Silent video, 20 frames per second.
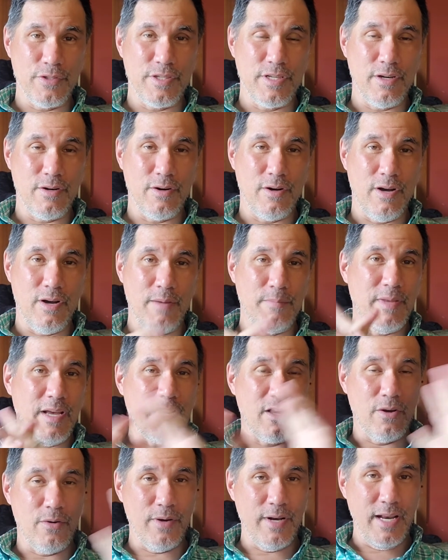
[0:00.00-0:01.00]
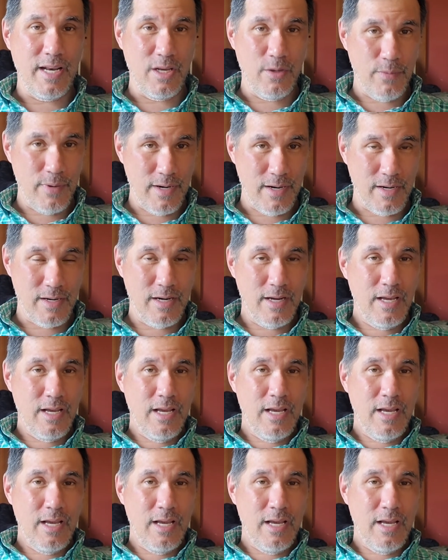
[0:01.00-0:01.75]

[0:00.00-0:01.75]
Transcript: 0. I'm not going anywhere,